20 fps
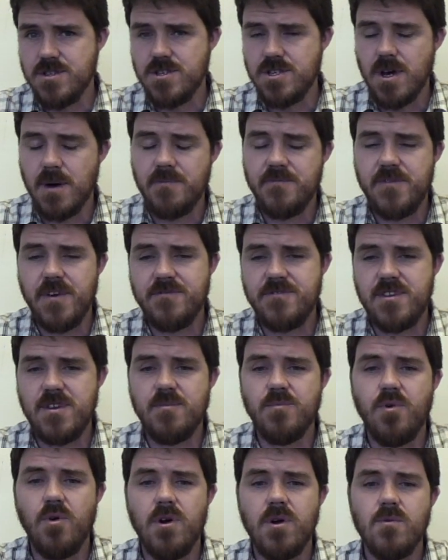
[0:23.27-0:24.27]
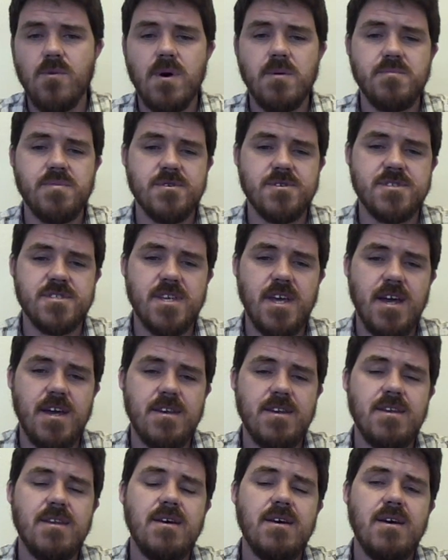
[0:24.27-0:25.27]
jump
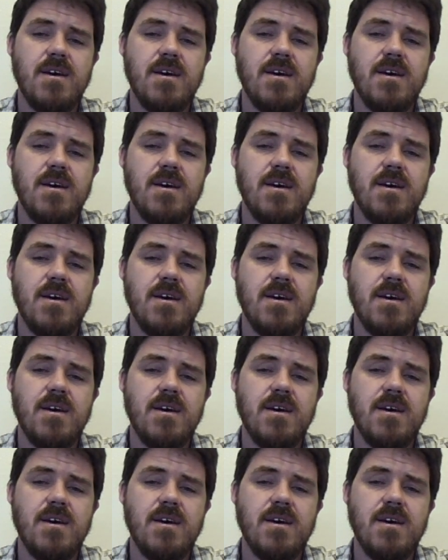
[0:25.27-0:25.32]
15.1%.